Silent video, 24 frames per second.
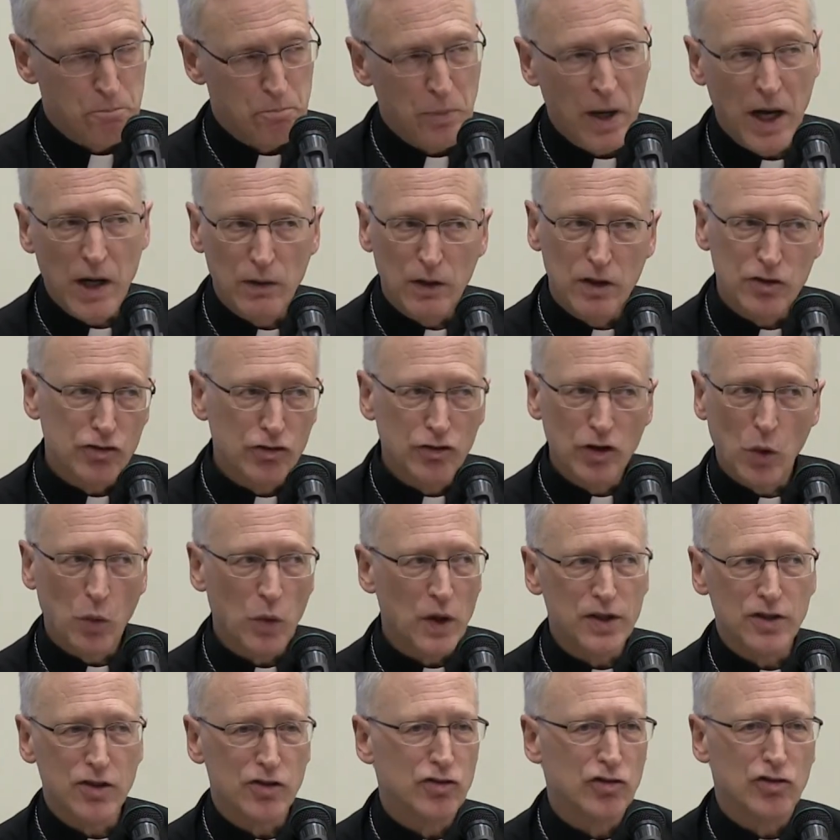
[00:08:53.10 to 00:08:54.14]
Parents know
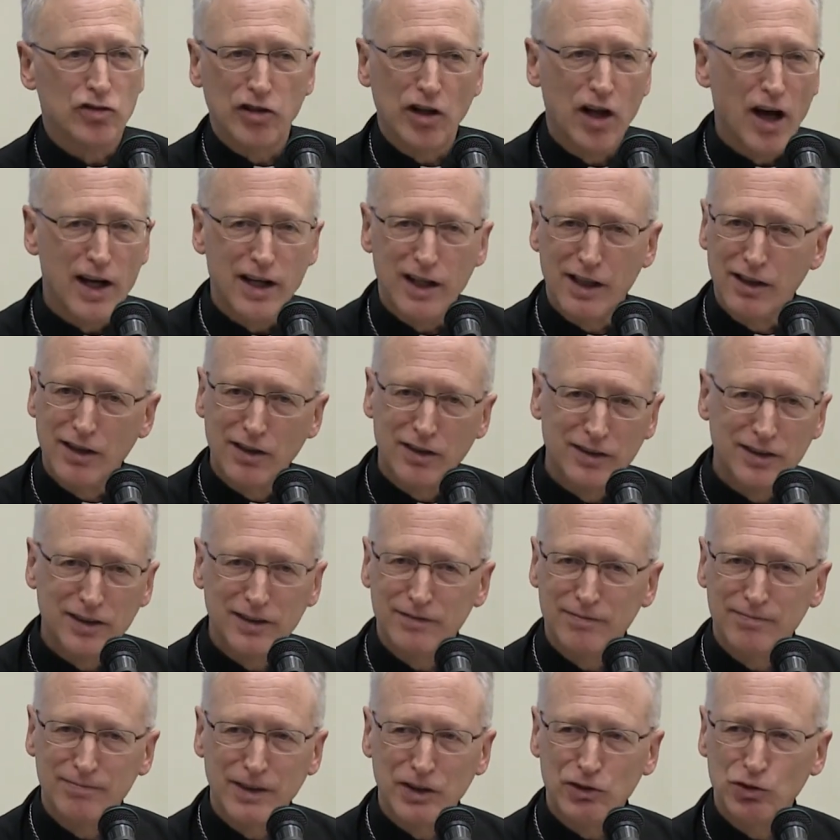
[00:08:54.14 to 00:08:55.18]
what this is like,
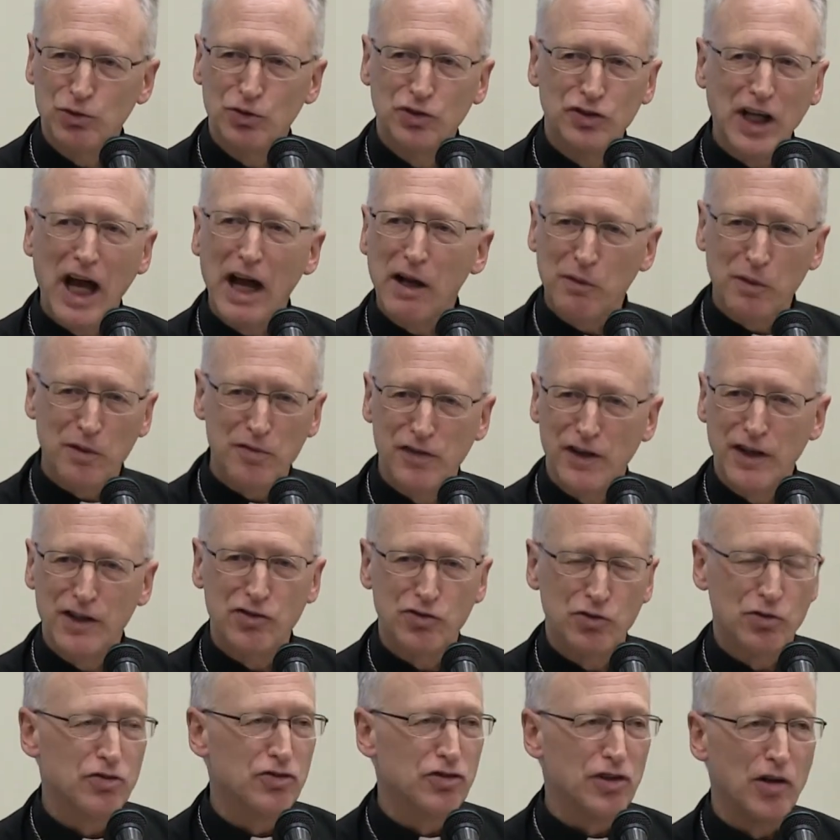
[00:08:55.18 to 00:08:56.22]
as you
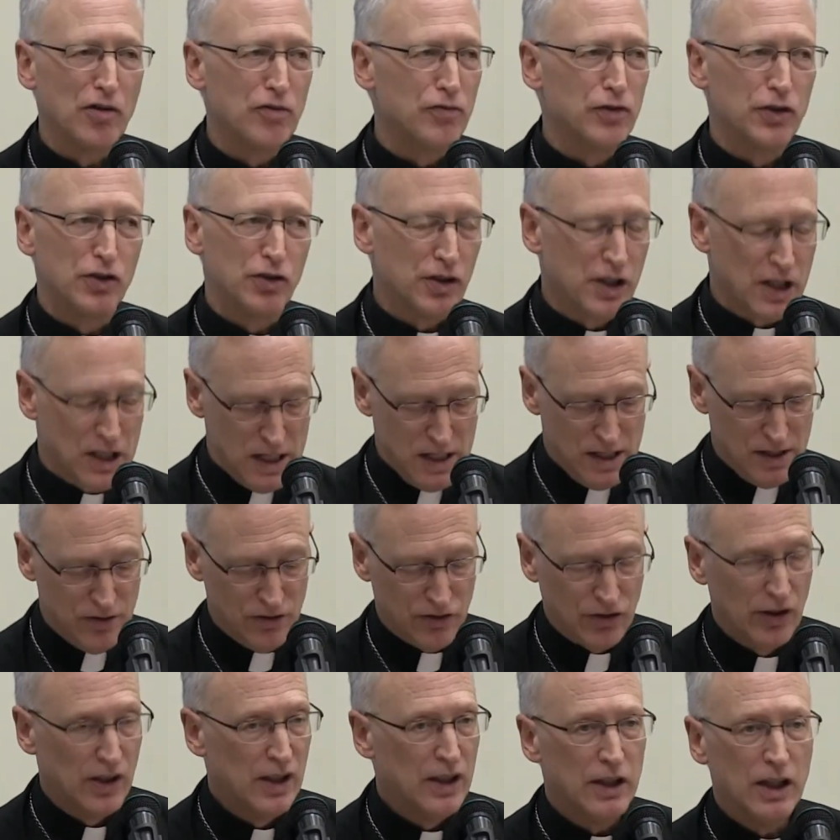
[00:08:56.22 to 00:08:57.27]
sacrifice yourself for your
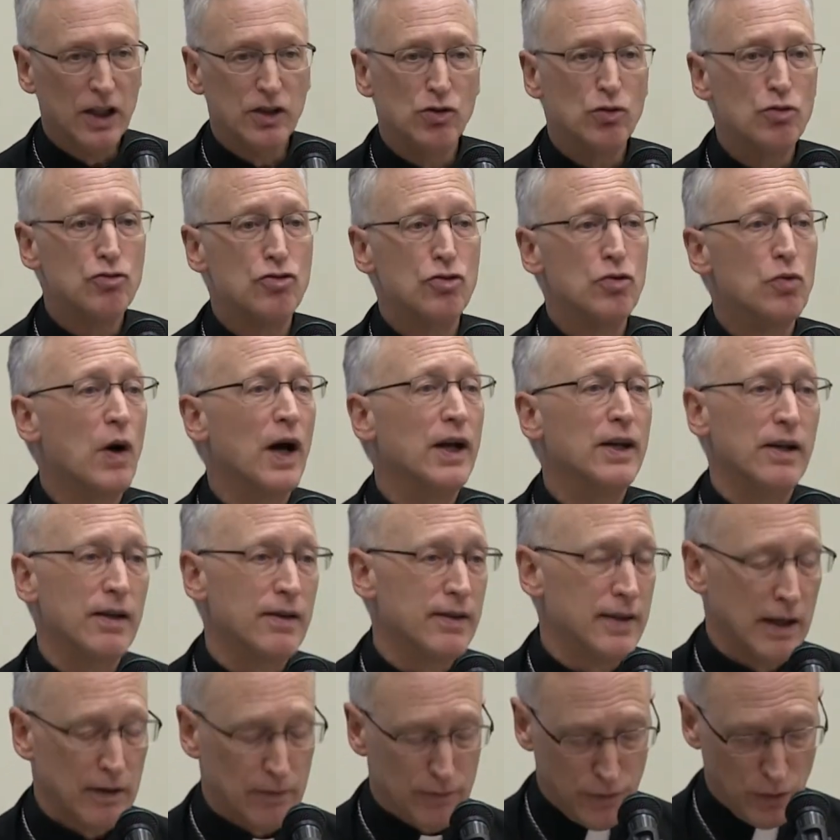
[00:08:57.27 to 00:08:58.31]
kids and you do
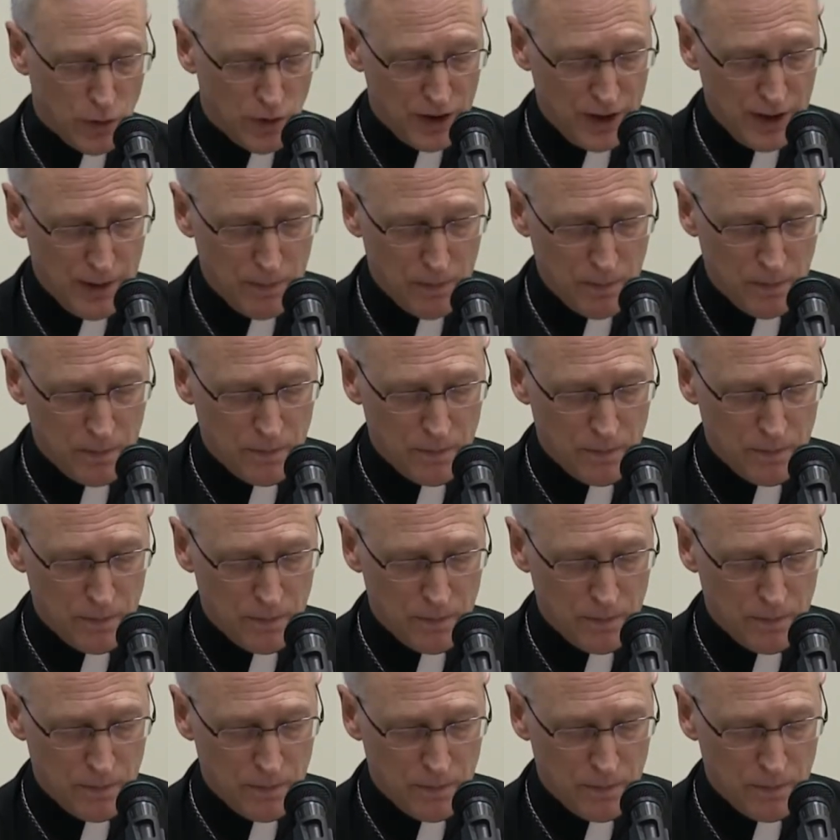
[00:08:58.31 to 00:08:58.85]
anything for them.